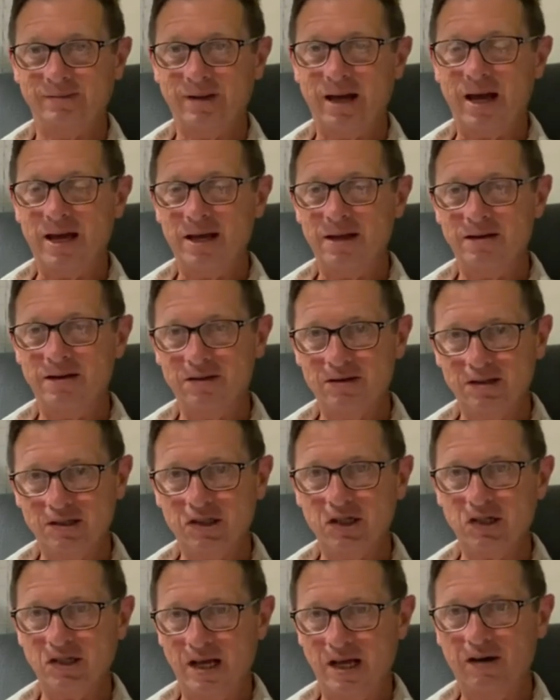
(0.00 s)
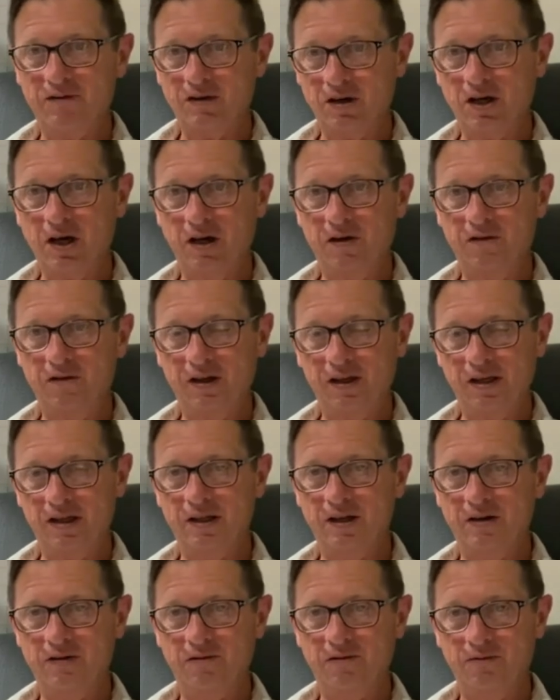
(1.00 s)
I just have a gut feeling
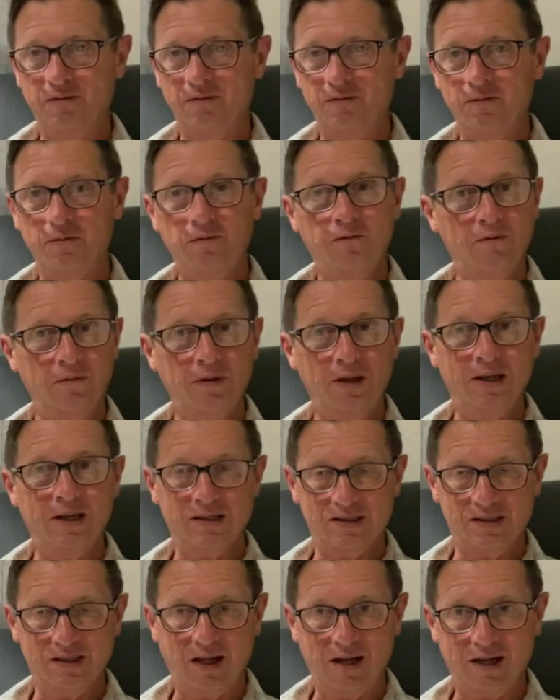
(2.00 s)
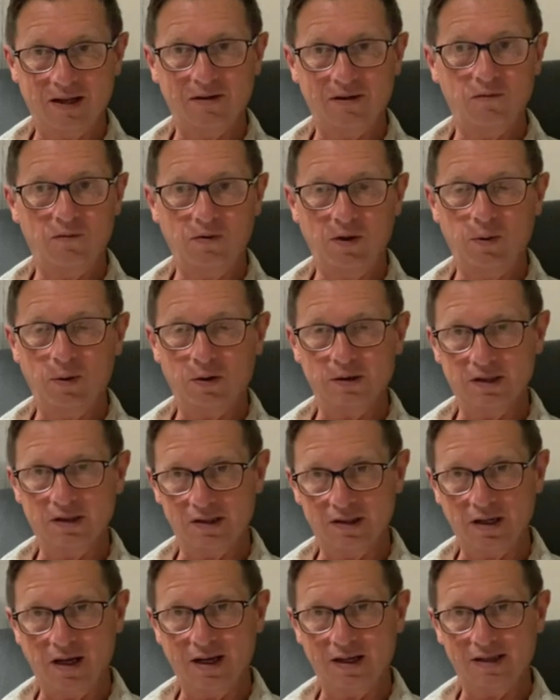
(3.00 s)
that it does not free will
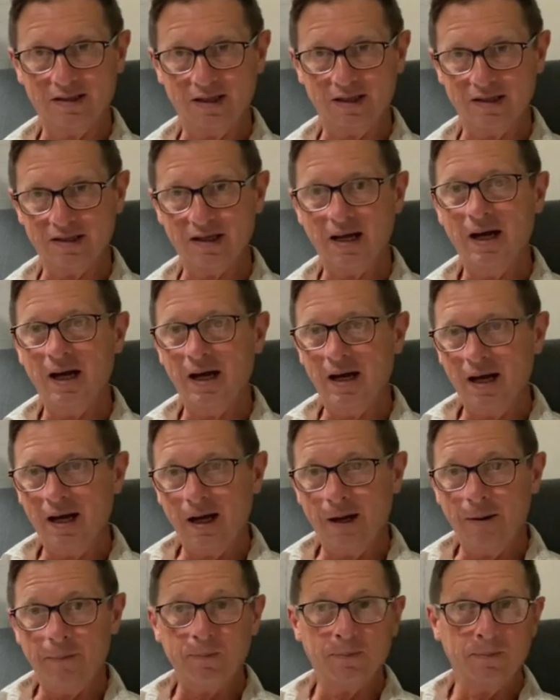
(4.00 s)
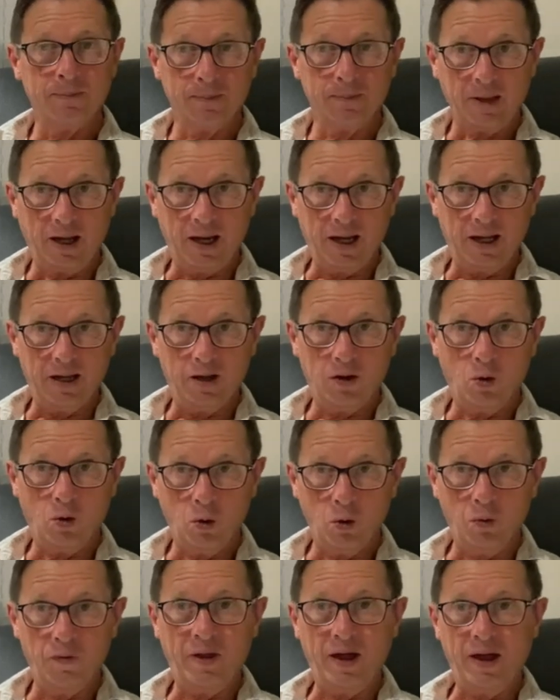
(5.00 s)
does not exist. I
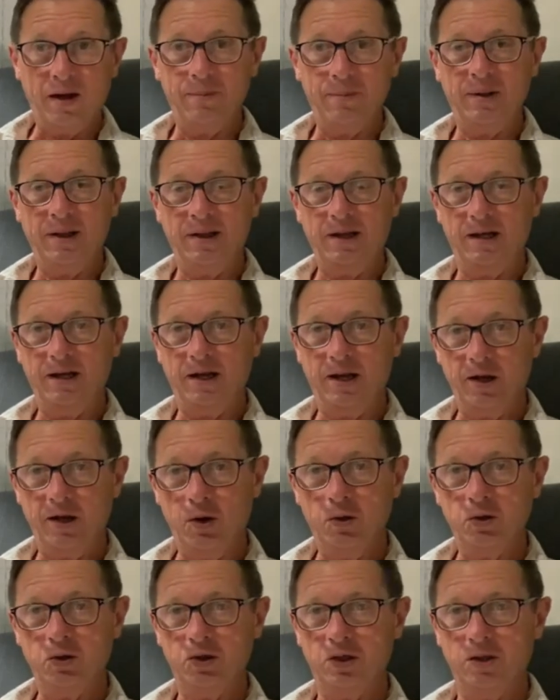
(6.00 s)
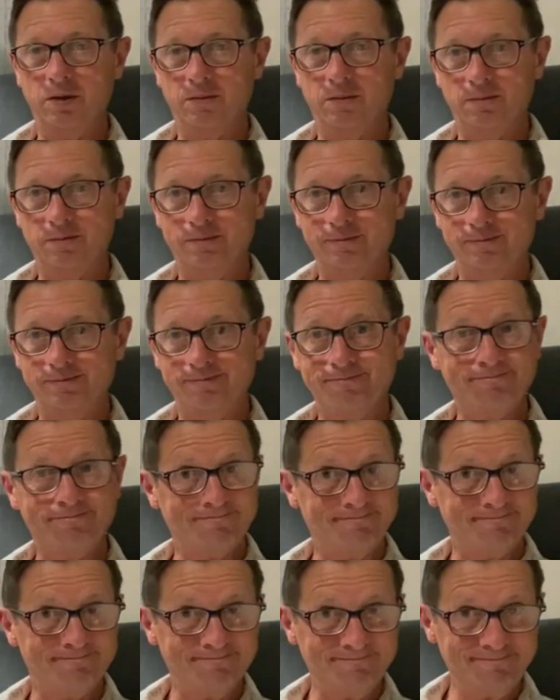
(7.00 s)
hold that opinion and notion.
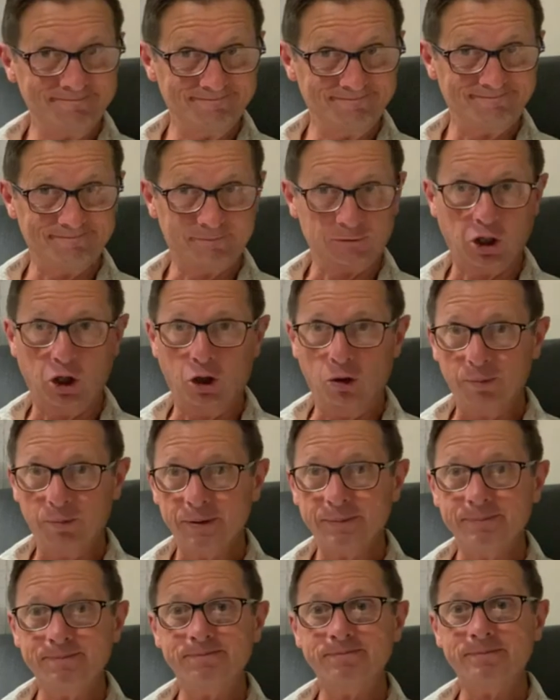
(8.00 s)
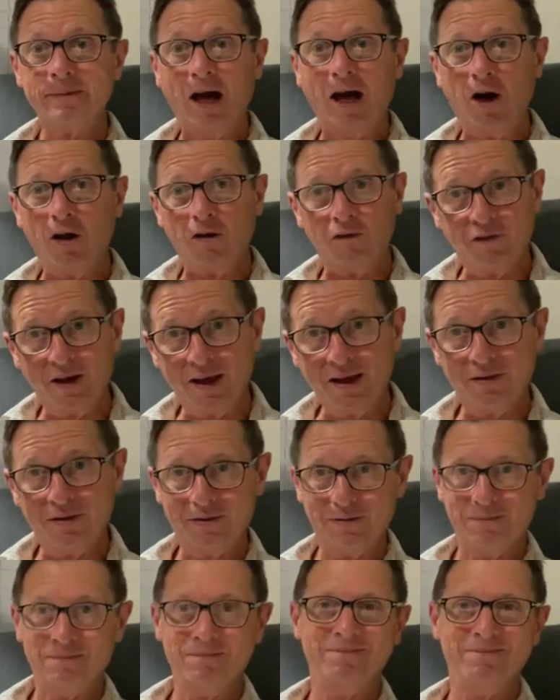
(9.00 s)
Gulp on faith
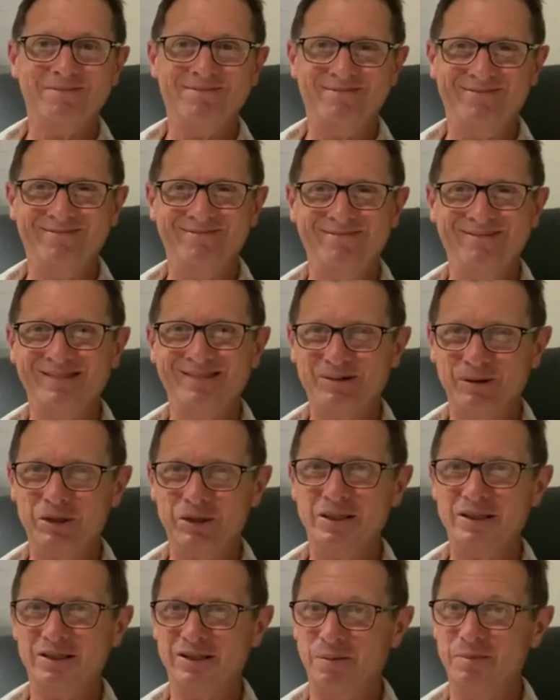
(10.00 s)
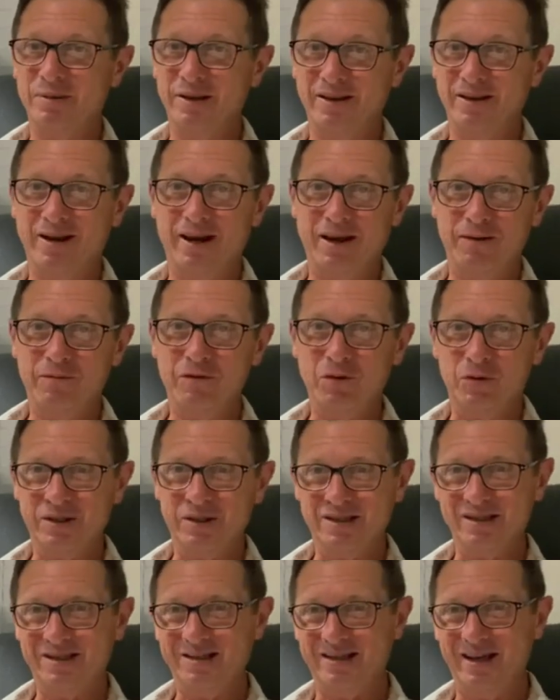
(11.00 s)
which is something that I view
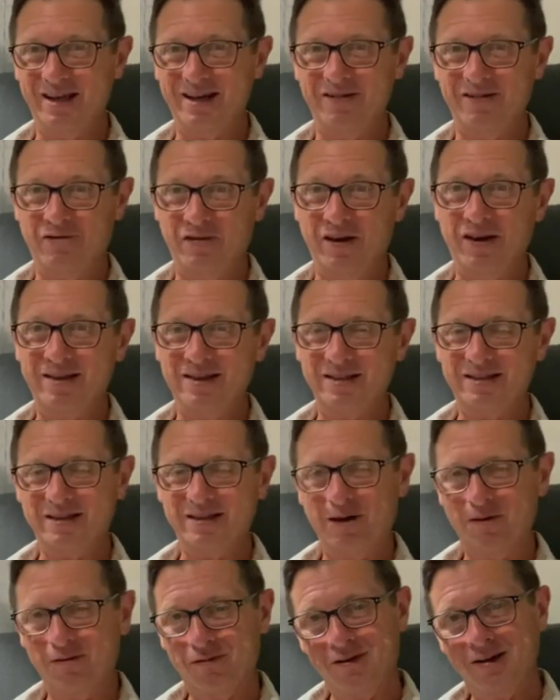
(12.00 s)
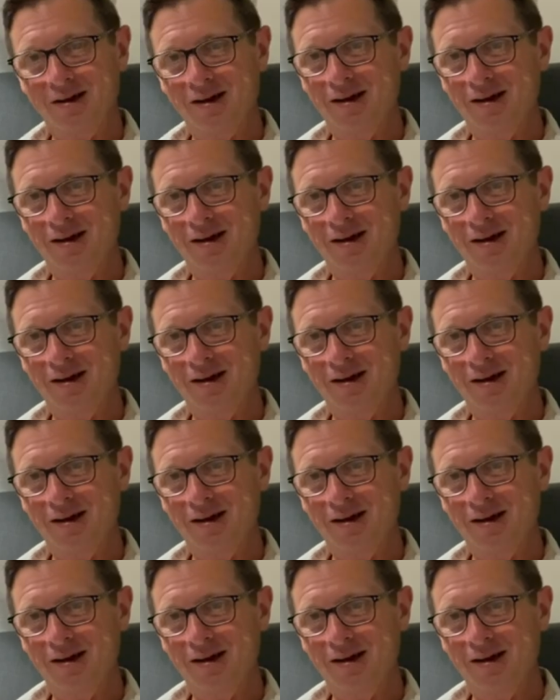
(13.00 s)
as a sin, faith itself.